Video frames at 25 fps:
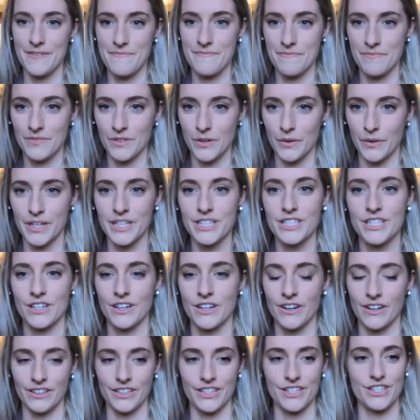going into
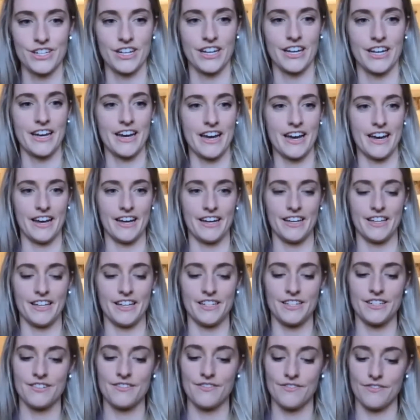college i had
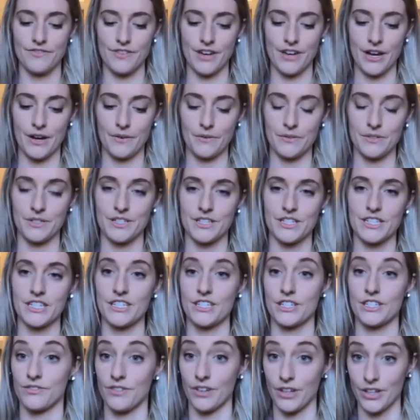found
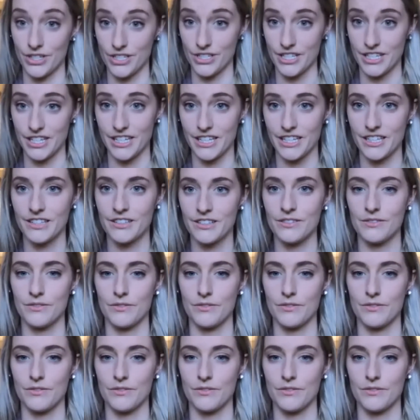intervarsity